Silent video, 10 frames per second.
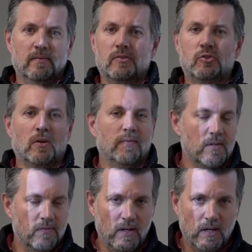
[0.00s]

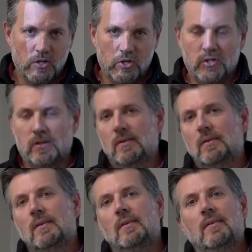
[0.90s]
surface finish,
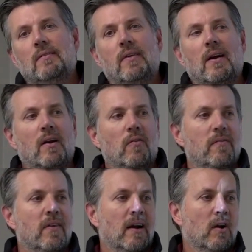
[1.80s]
very,
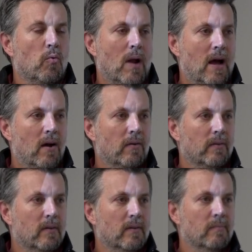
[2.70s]
very
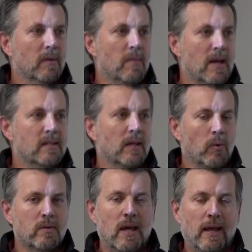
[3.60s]
round, but basically
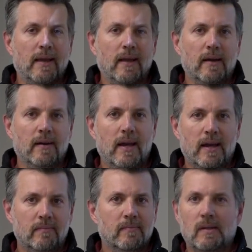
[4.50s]
we're taking a,
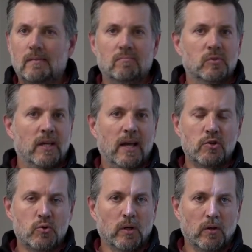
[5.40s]
a say a
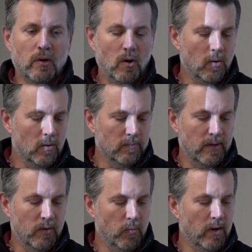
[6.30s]
drilled hole,
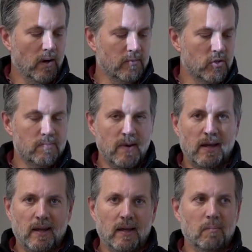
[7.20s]
and we are just
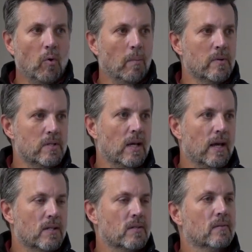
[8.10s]
making it more
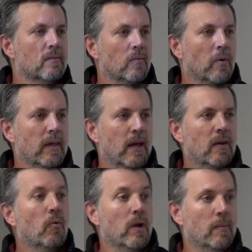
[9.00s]
precise with a
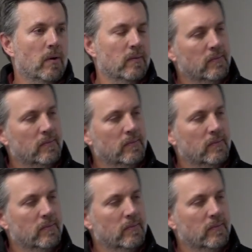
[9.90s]
reamer.